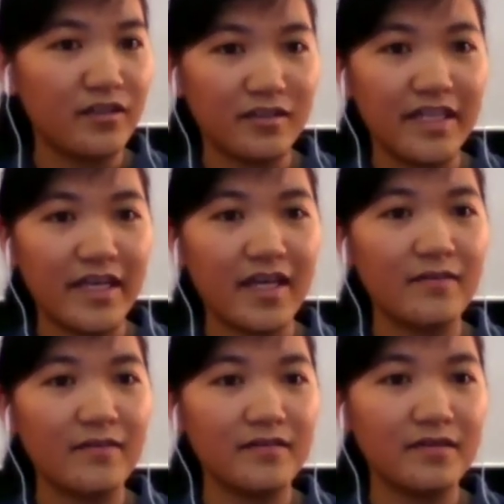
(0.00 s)
Their
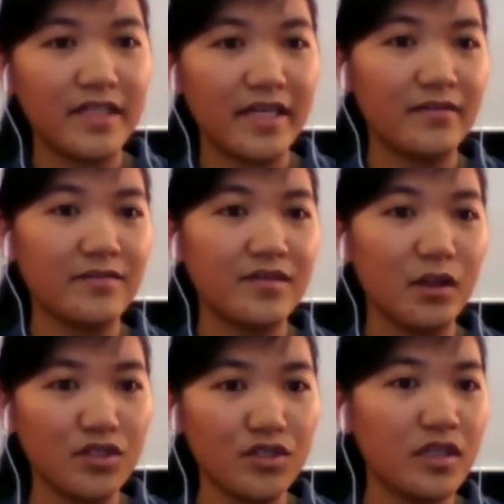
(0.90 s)

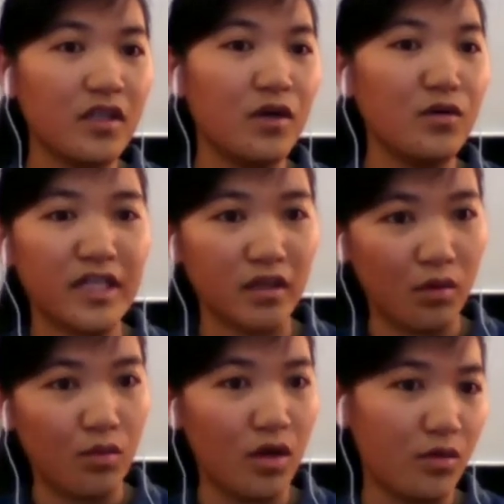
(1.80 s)
solution alone cannot
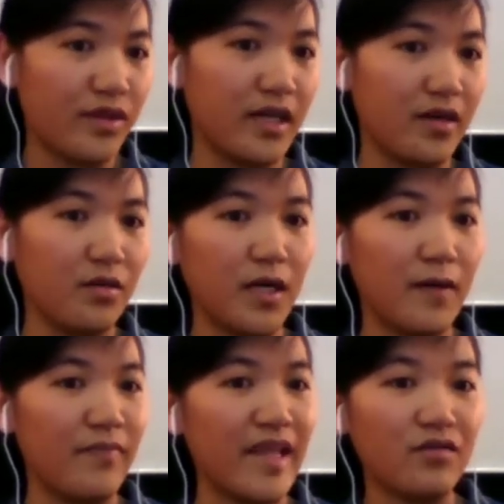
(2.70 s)
work without
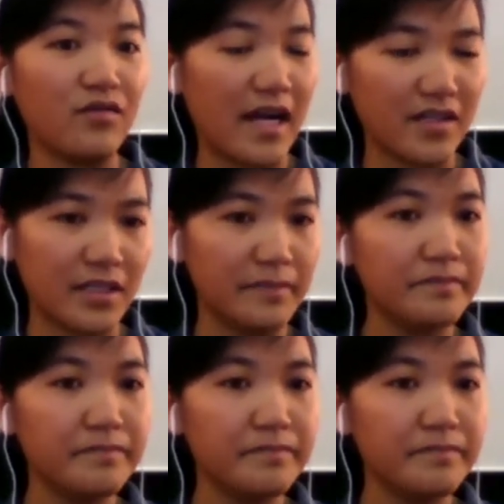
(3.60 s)
our action.